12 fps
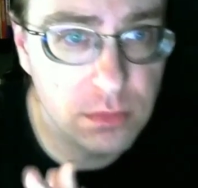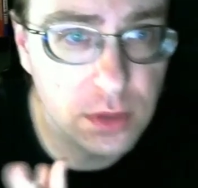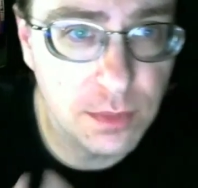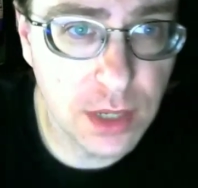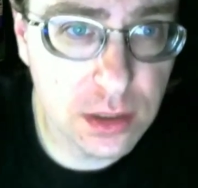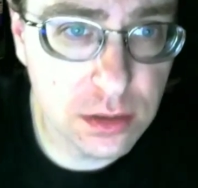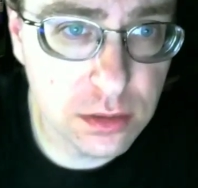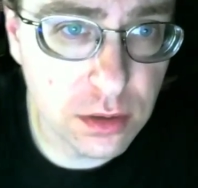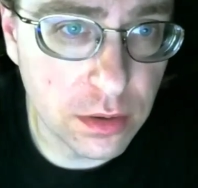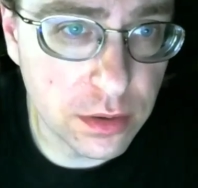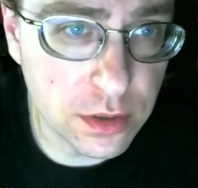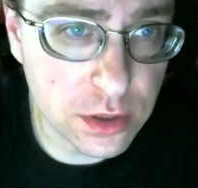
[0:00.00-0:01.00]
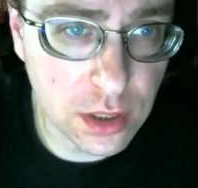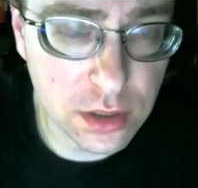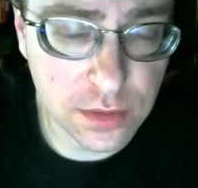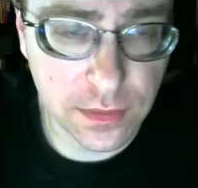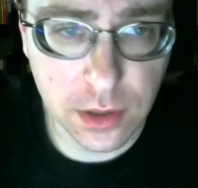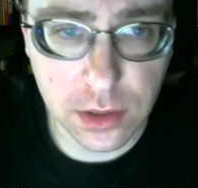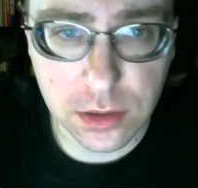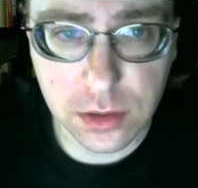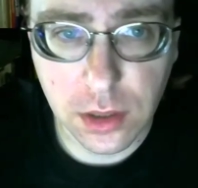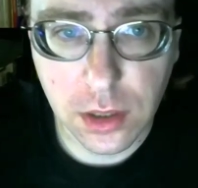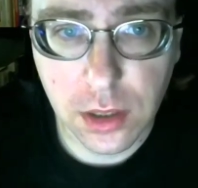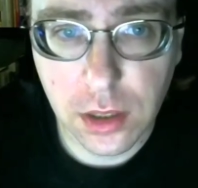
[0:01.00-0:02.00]
the man calling the shots for this.
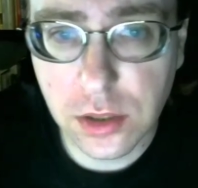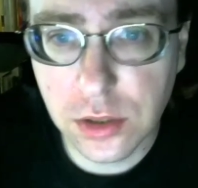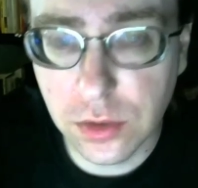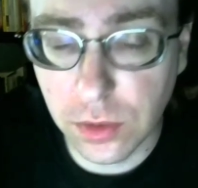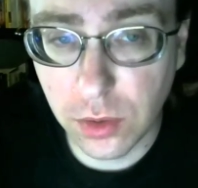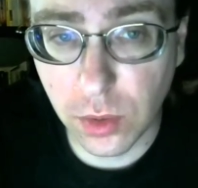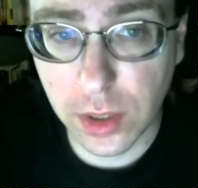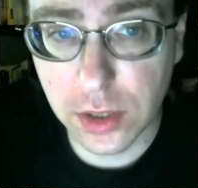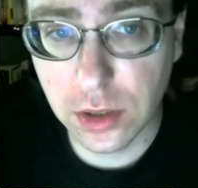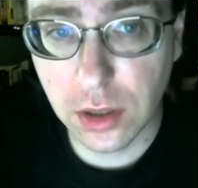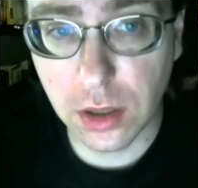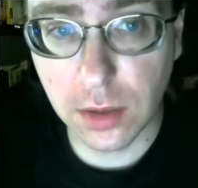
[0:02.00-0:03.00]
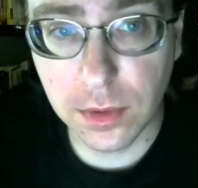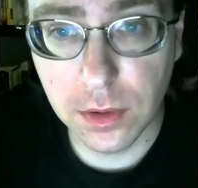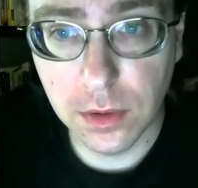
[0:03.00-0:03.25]
And he's doing a great job.